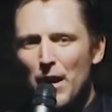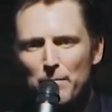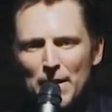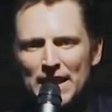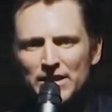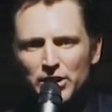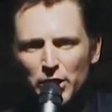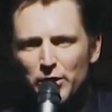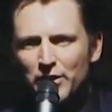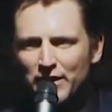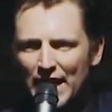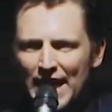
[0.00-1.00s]
means you
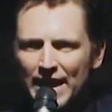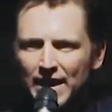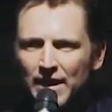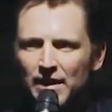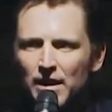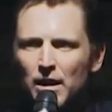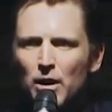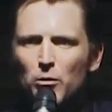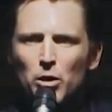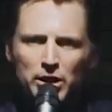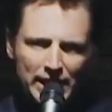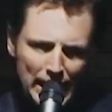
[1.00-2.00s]
think
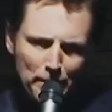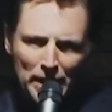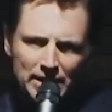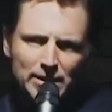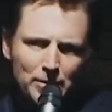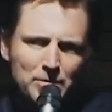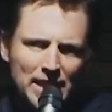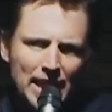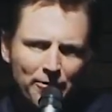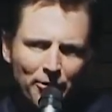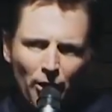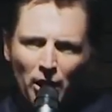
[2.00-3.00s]
we're keeping some dick
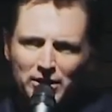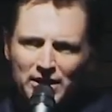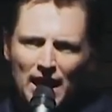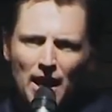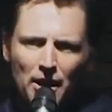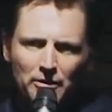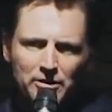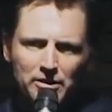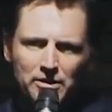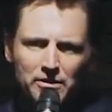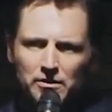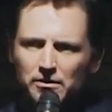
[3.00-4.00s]
for ourselves.